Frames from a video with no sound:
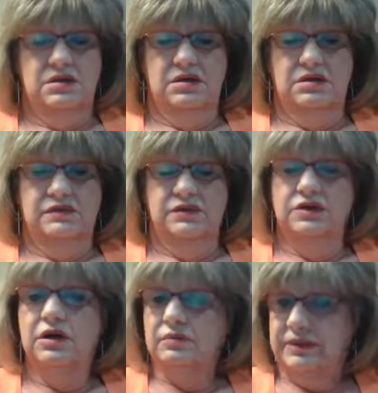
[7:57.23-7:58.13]
of
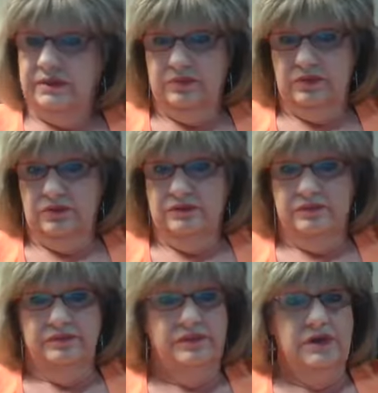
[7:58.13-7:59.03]
young people
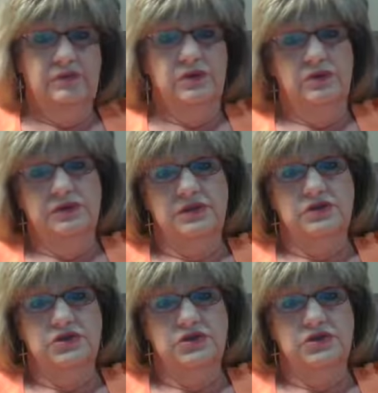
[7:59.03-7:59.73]
that were going to that